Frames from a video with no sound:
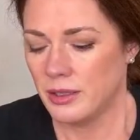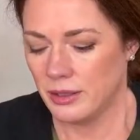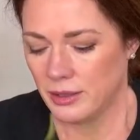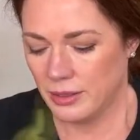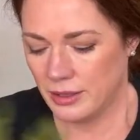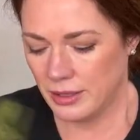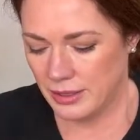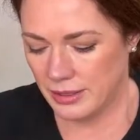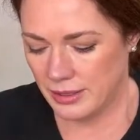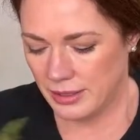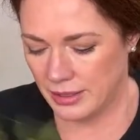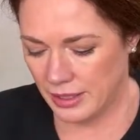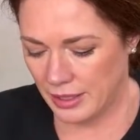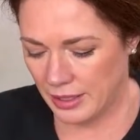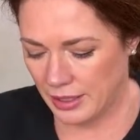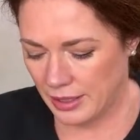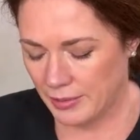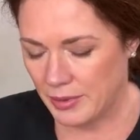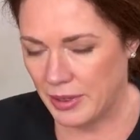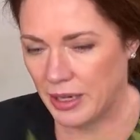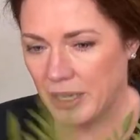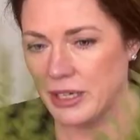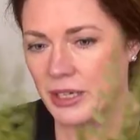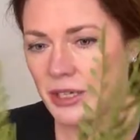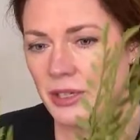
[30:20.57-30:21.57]
let's see. I'm
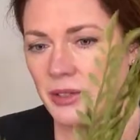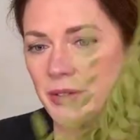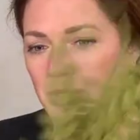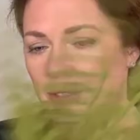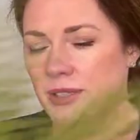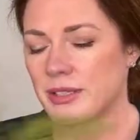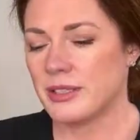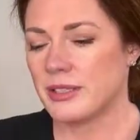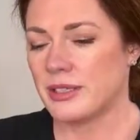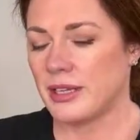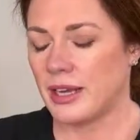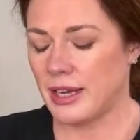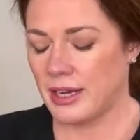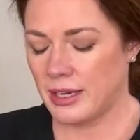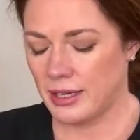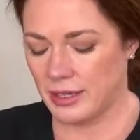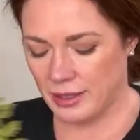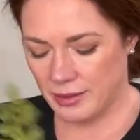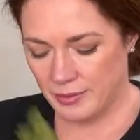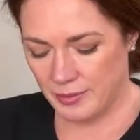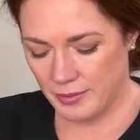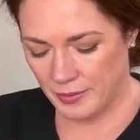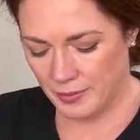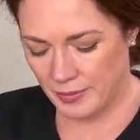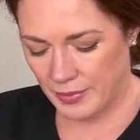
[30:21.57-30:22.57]
not going to use this yet.
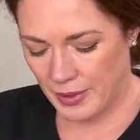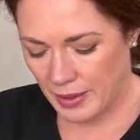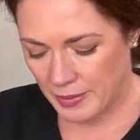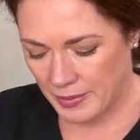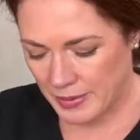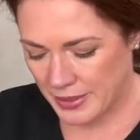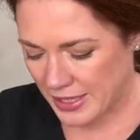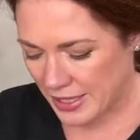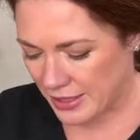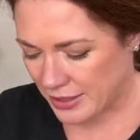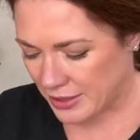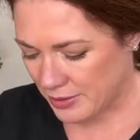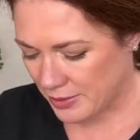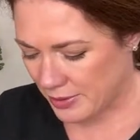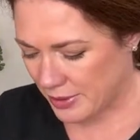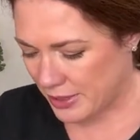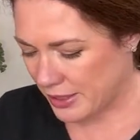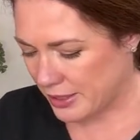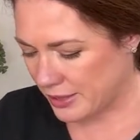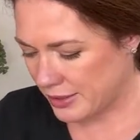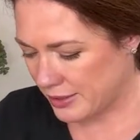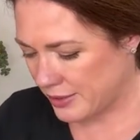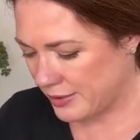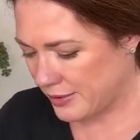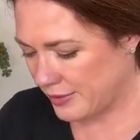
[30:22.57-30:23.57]
I'm obsessed with
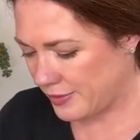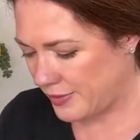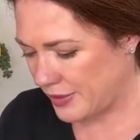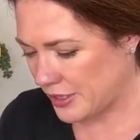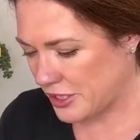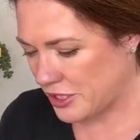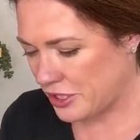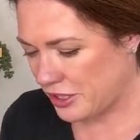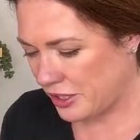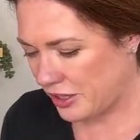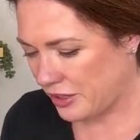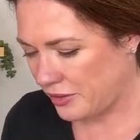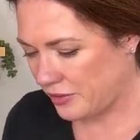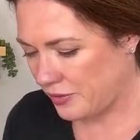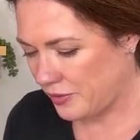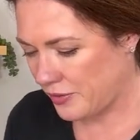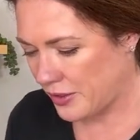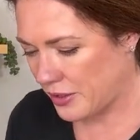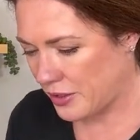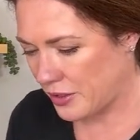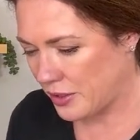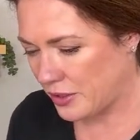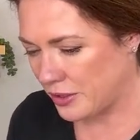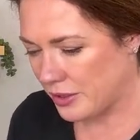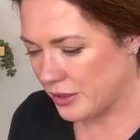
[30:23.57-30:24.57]
this fishtail
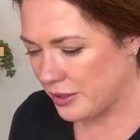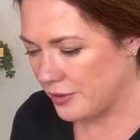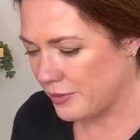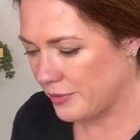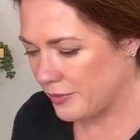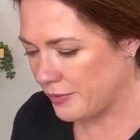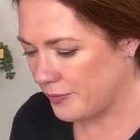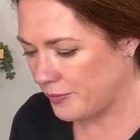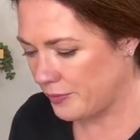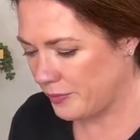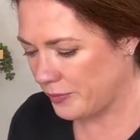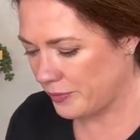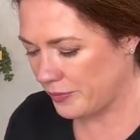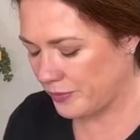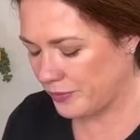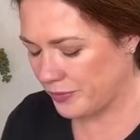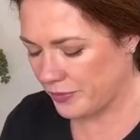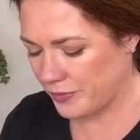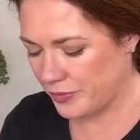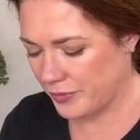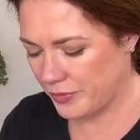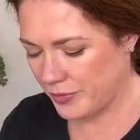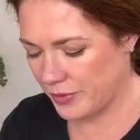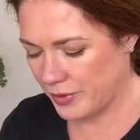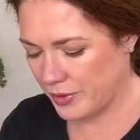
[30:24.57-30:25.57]
fern.
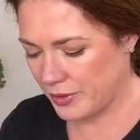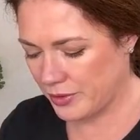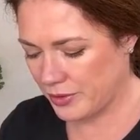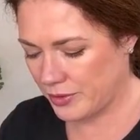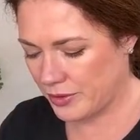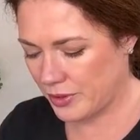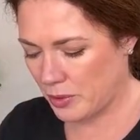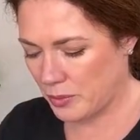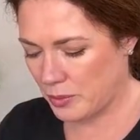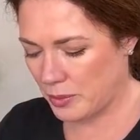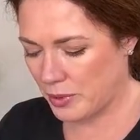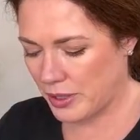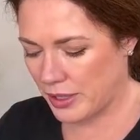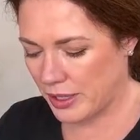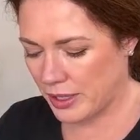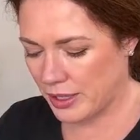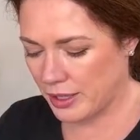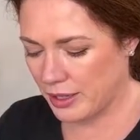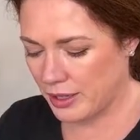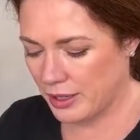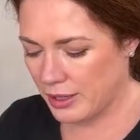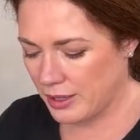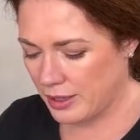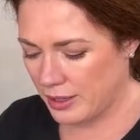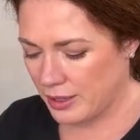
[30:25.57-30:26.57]
So pretty.
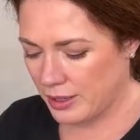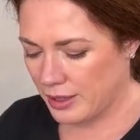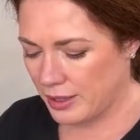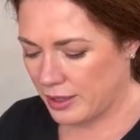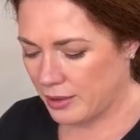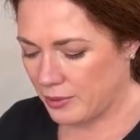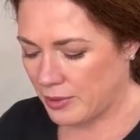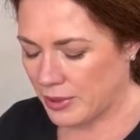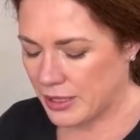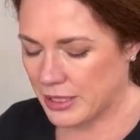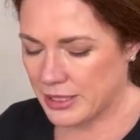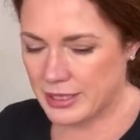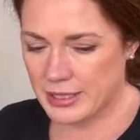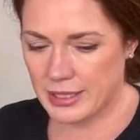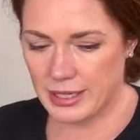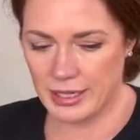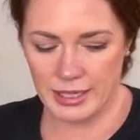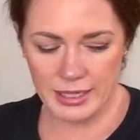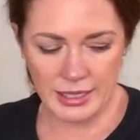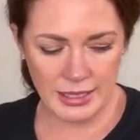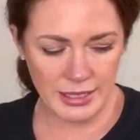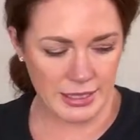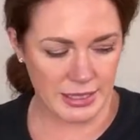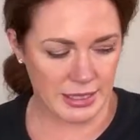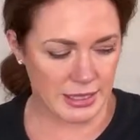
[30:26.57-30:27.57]
I want to say
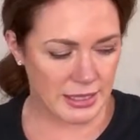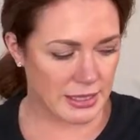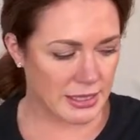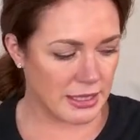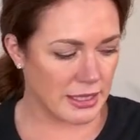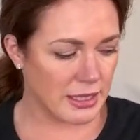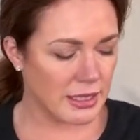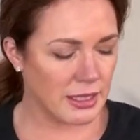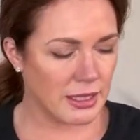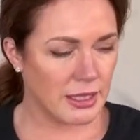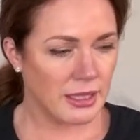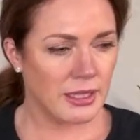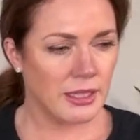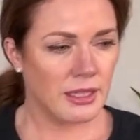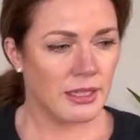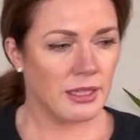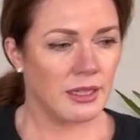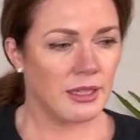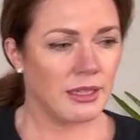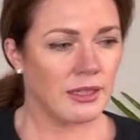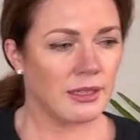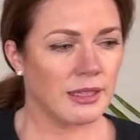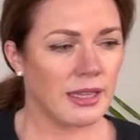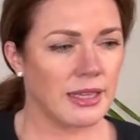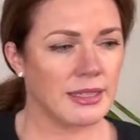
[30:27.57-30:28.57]
it's
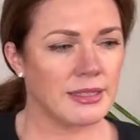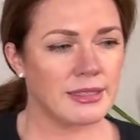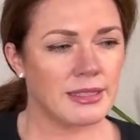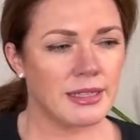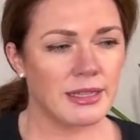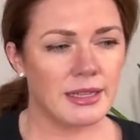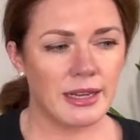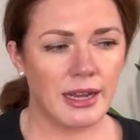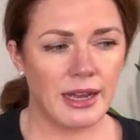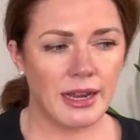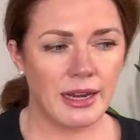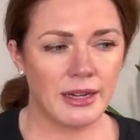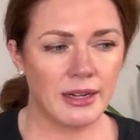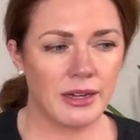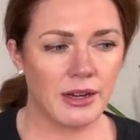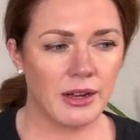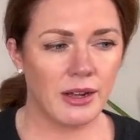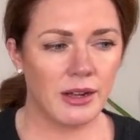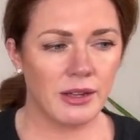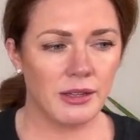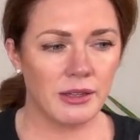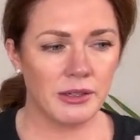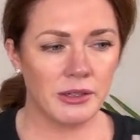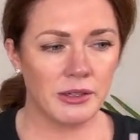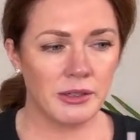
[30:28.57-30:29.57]
less than
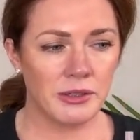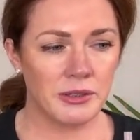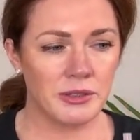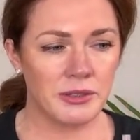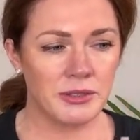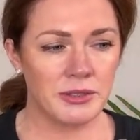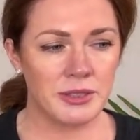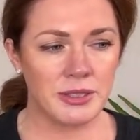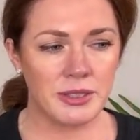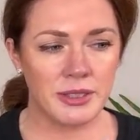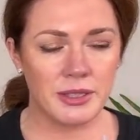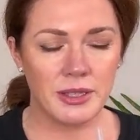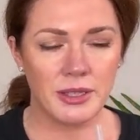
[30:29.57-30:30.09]
$9.